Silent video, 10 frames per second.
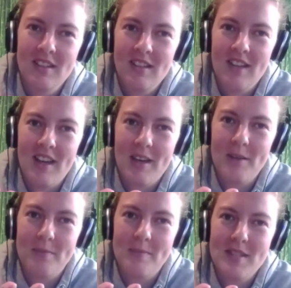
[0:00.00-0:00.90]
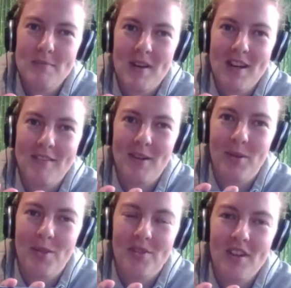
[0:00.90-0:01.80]
Spyro
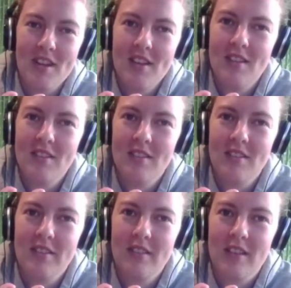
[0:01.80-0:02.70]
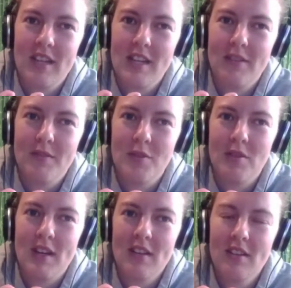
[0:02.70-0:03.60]
3, A Year of the
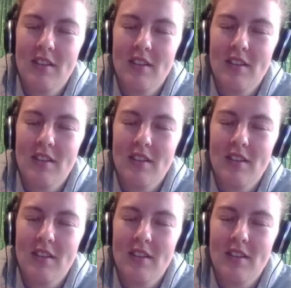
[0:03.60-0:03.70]
Dragon.